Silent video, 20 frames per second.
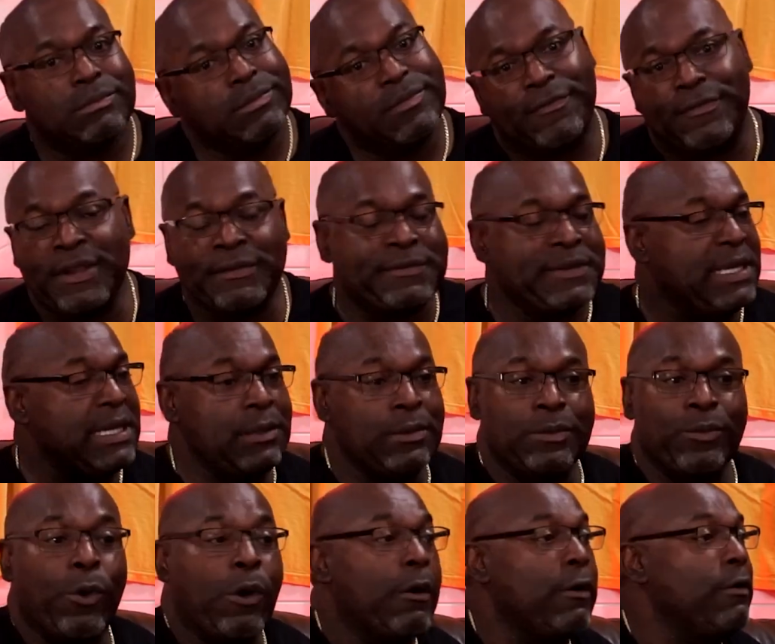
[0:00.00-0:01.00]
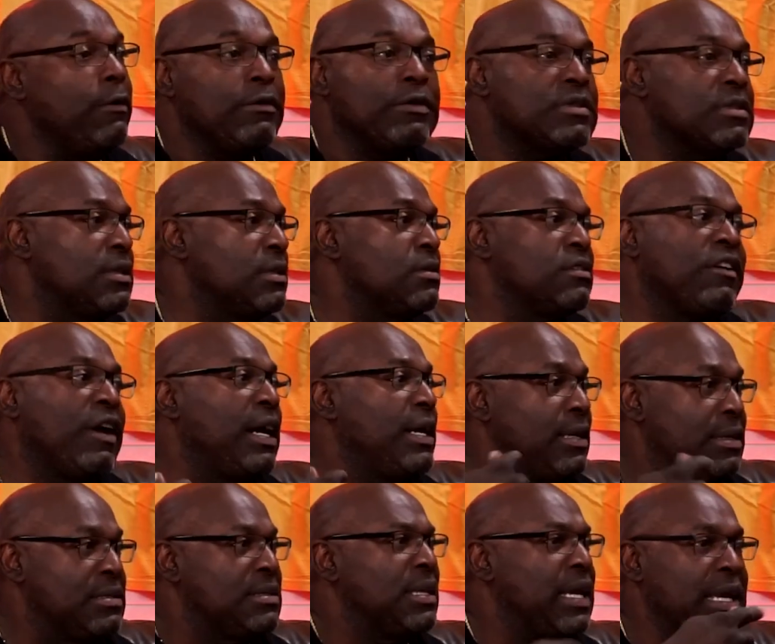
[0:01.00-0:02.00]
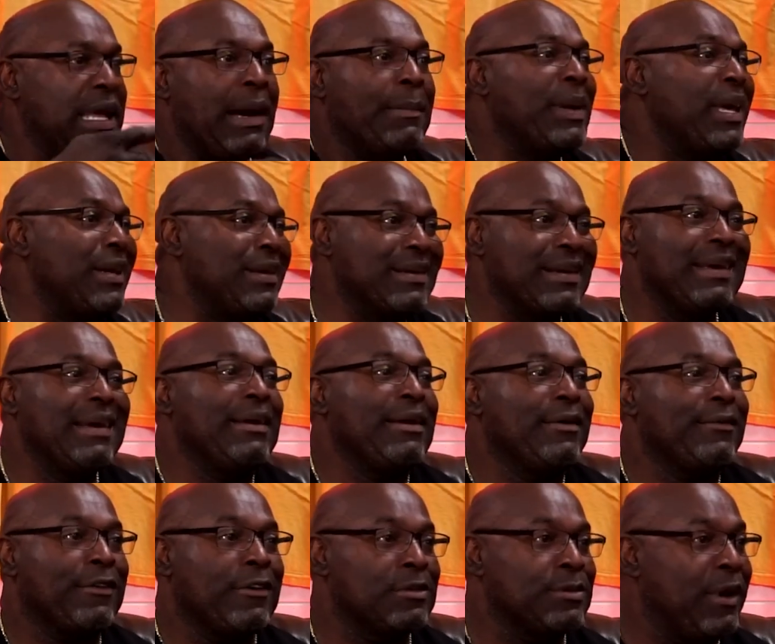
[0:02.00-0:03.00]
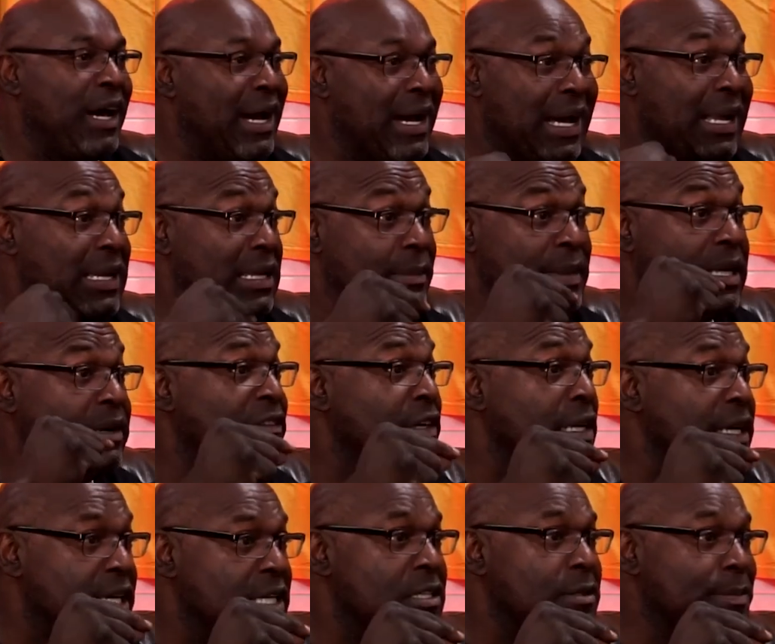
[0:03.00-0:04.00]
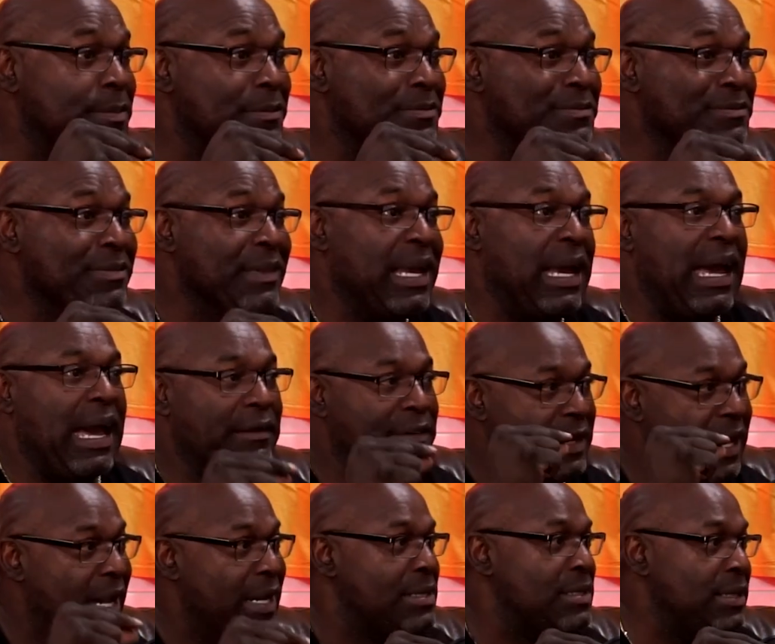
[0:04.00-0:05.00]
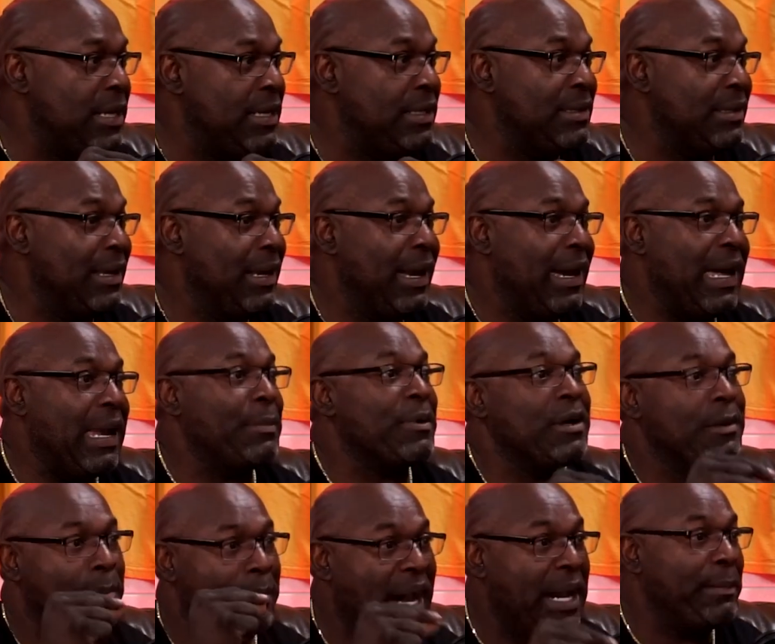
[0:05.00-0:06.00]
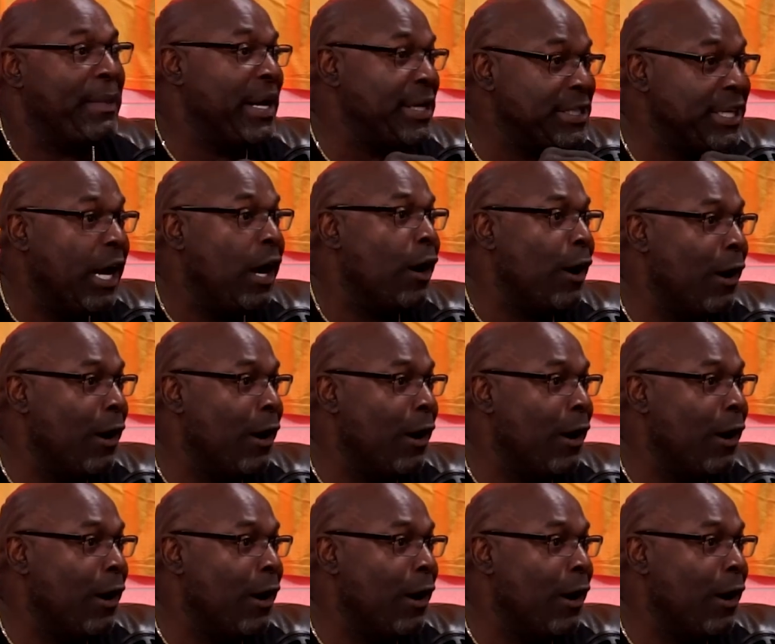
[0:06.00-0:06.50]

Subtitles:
15 words trying to say, I'm like, first of all, I got a little bit of a lisp. I have an accent. I'm going to bite my tongue